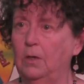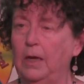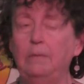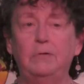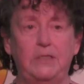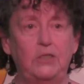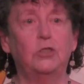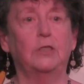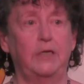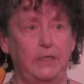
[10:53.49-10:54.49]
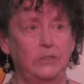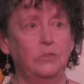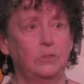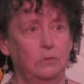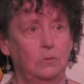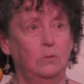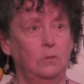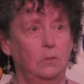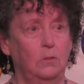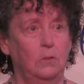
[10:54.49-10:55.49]
And potentially it is.
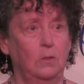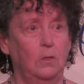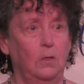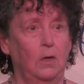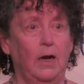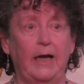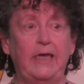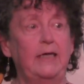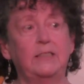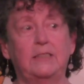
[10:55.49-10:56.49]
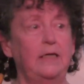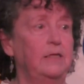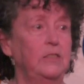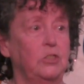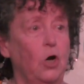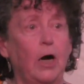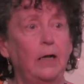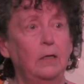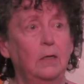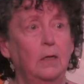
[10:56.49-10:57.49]
I can't say that it's
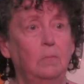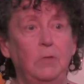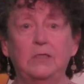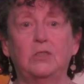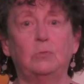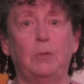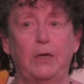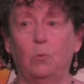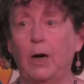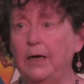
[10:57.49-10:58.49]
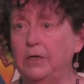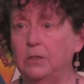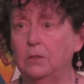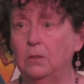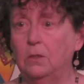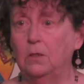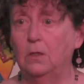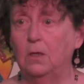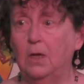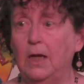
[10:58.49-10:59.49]
not, because it's planet-wide.
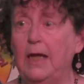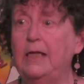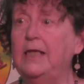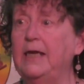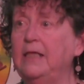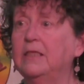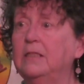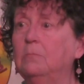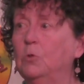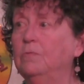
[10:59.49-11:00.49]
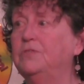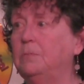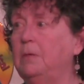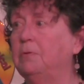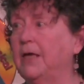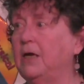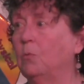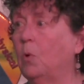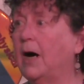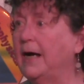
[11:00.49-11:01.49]
And anything that moves to be
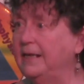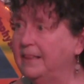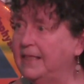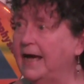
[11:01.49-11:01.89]
planet-wide